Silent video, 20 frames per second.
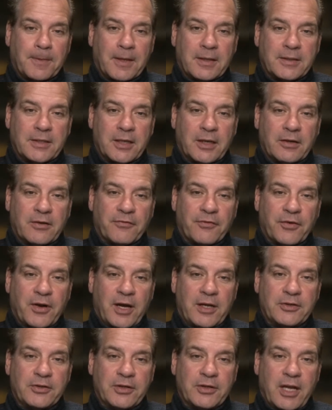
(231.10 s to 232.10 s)
Tell your
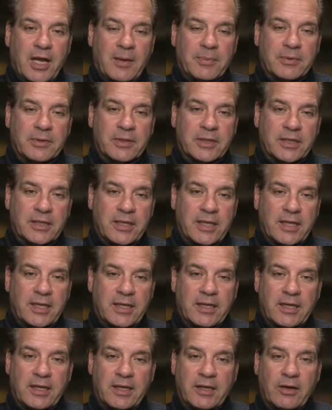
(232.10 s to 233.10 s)
friends, your neighborhood,
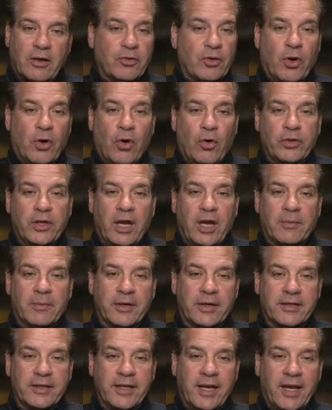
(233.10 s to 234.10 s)
and the whole
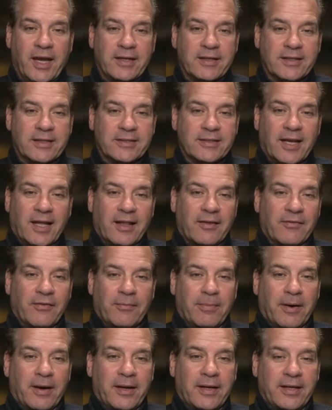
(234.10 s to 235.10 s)
neighborhood. Yeah, just tell
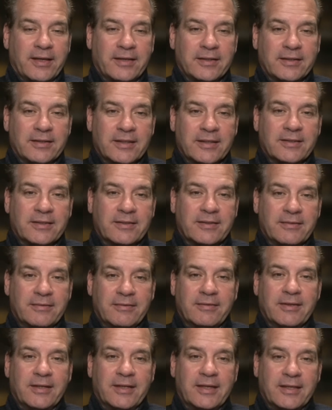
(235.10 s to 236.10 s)
everybody. Just
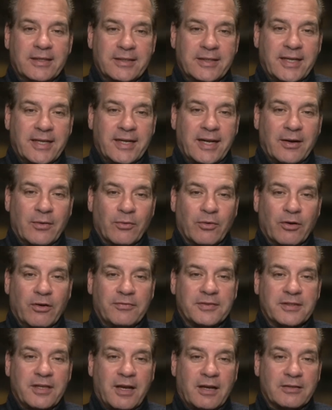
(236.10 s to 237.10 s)
get on the
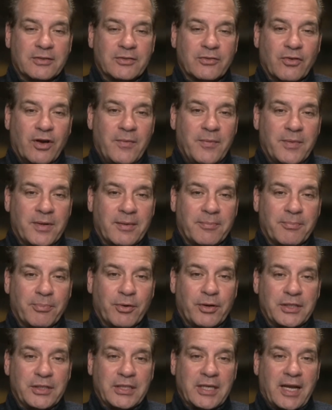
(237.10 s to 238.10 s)
roof, start screaming. I
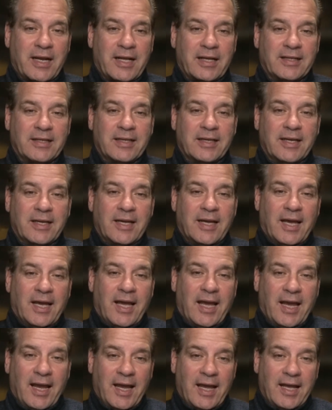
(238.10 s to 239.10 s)
appreciate it.
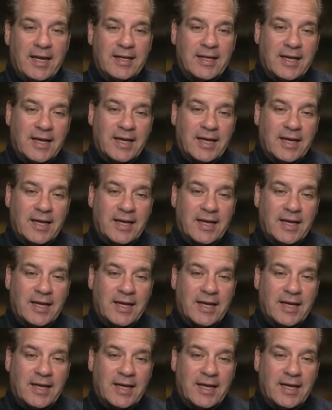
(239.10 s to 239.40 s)
And,